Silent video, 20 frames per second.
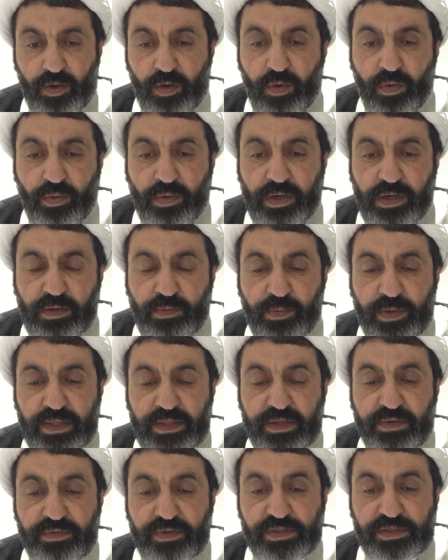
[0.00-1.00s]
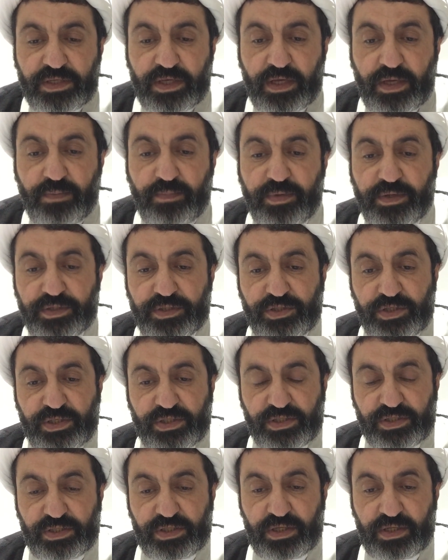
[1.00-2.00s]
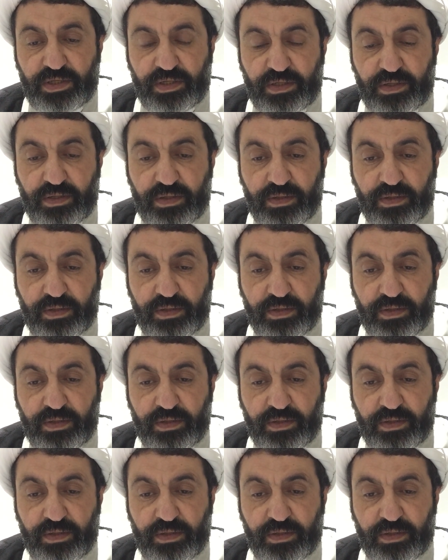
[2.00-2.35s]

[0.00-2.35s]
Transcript: Only when there is emergency